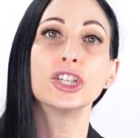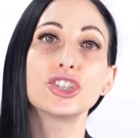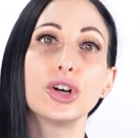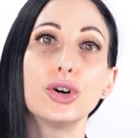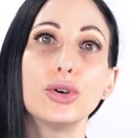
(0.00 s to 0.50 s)

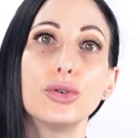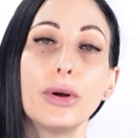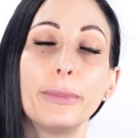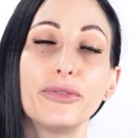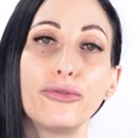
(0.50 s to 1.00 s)

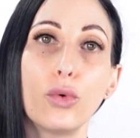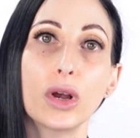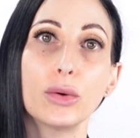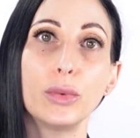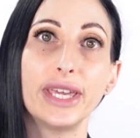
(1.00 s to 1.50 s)
So
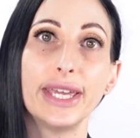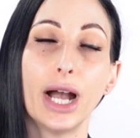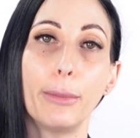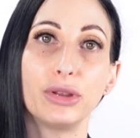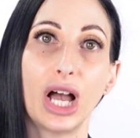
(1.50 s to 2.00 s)
before we
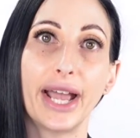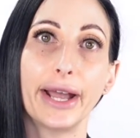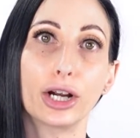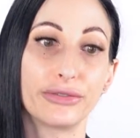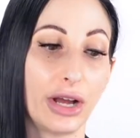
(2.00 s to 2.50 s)
apply
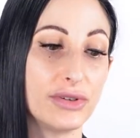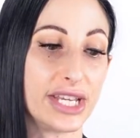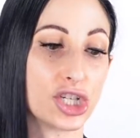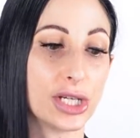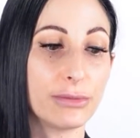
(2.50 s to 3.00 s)
our foundation,